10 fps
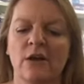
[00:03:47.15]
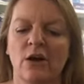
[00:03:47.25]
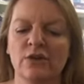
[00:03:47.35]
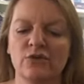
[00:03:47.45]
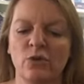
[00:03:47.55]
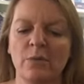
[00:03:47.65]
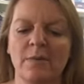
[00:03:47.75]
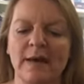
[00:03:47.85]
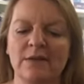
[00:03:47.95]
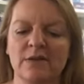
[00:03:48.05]
On the normal
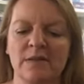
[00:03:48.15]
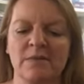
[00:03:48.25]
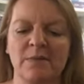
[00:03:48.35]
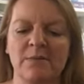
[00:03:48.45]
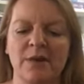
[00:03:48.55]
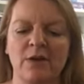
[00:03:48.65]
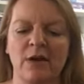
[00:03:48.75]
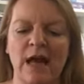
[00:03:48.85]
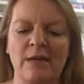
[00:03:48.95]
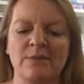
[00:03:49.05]
bed, there seemed to be a bigger
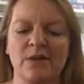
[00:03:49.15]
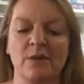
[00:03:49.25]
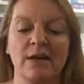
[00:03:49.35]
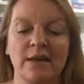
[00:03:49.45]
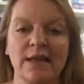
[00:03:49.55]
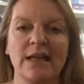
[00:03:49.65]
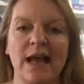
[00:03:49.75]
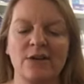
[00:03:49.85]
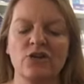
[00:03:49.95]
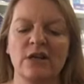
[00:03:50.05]
gap, so I think it
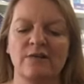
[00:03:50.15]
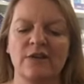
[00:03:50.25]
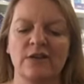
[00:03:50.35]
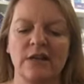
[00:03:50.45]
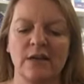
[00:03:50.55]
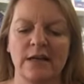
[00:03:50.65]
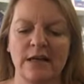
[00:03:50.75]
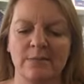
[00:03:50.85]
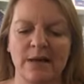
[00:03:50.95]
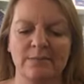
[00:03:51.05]
actually fitted the
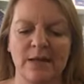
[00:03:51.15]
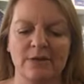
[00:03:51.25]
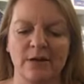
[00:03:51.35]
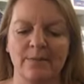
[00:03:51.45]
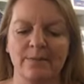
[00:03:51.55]
IKEA bed better.